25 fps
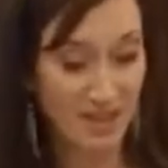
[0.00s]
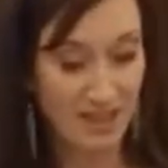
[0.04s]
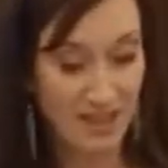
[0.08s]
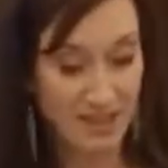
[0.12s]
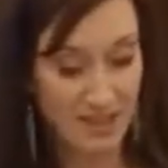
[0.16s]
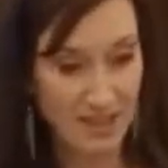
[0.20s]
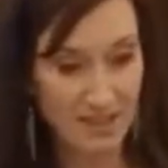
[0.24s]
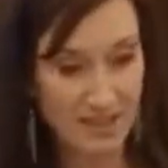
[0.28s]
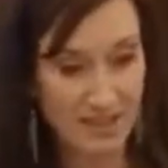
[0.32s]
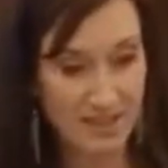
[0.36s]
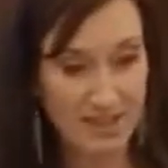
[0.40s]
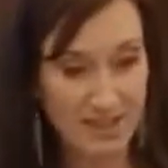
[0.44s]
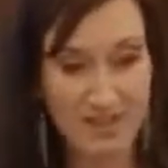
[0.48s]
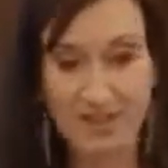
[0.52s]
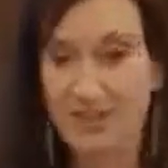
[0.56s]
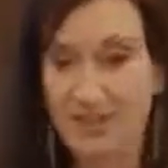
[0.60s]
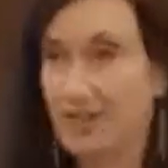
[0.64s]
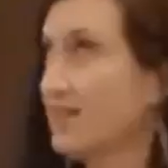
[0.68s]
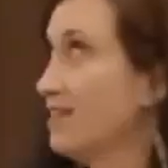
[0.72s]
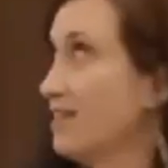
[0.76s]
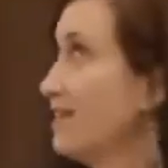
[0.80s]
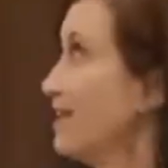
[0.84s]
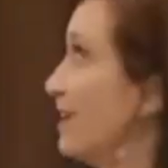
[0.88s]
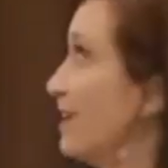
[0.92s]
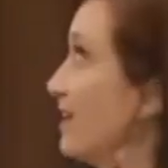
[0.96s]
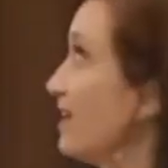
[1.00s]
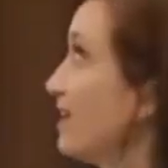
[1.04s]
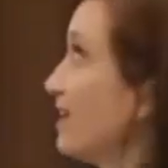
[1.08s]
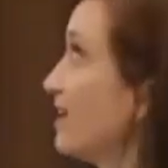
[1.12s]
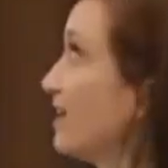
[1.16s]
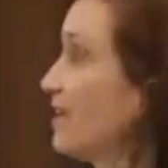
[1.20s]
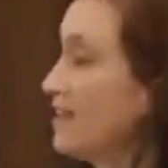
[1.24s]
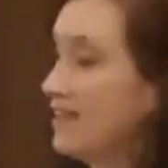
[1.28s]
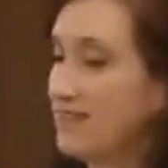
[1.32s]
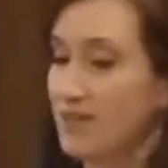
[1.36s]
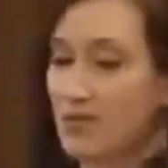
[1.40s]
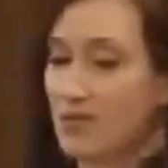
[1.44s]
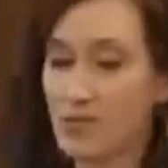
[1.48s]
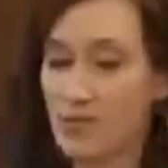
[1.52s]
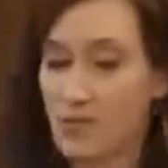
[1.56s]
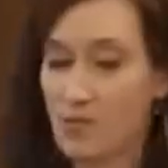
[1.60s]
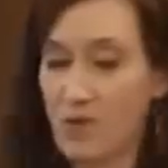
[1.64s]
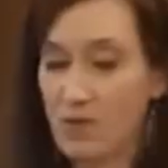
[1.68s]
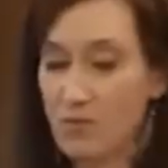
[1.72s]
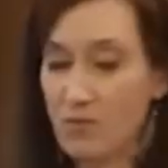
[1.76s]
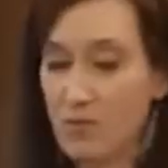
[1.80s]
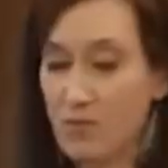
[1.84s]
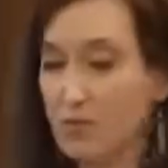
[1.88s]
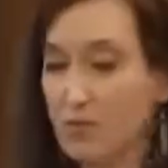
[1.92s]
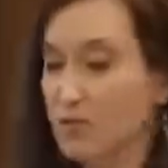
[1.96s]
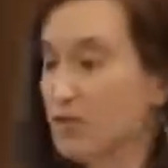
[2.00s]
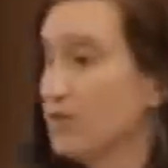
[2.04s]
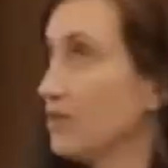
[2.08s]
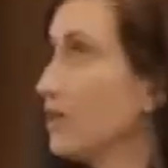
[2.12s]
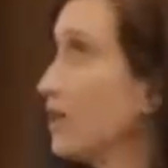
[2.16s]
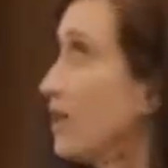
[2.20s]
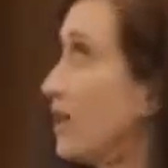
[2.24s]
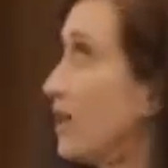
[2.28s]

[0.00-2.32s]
Let's see. One more